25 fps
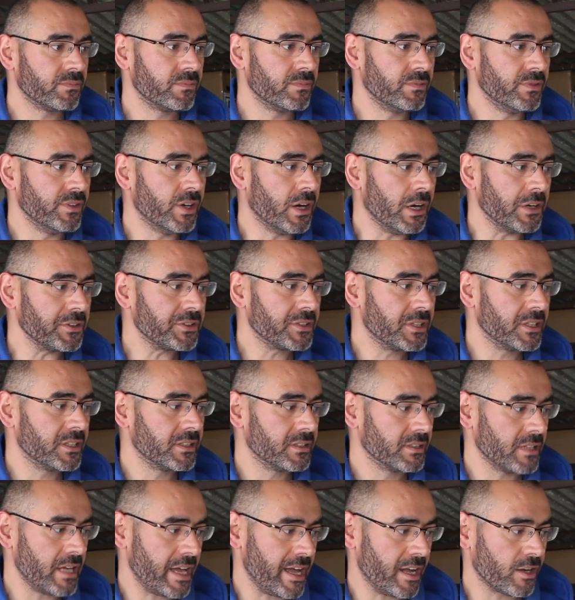not
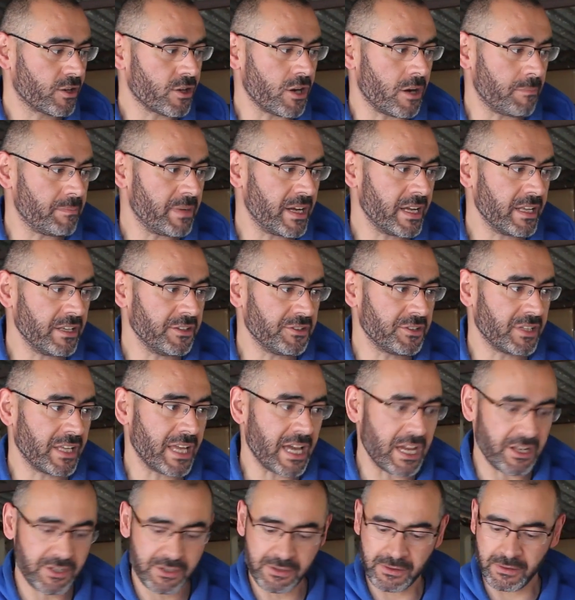copper is
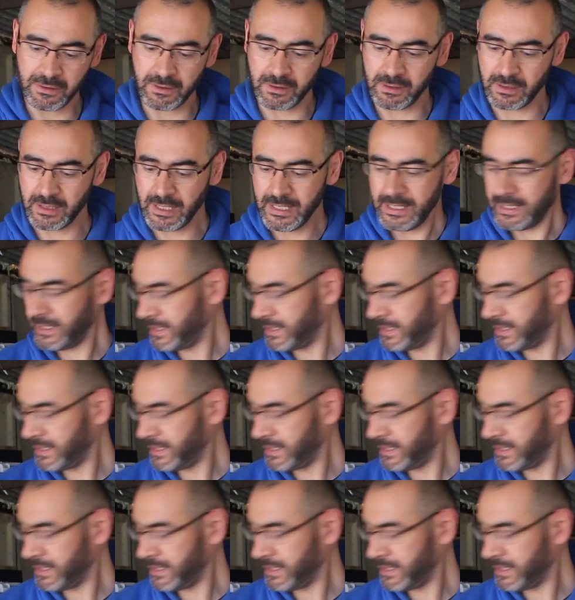the actual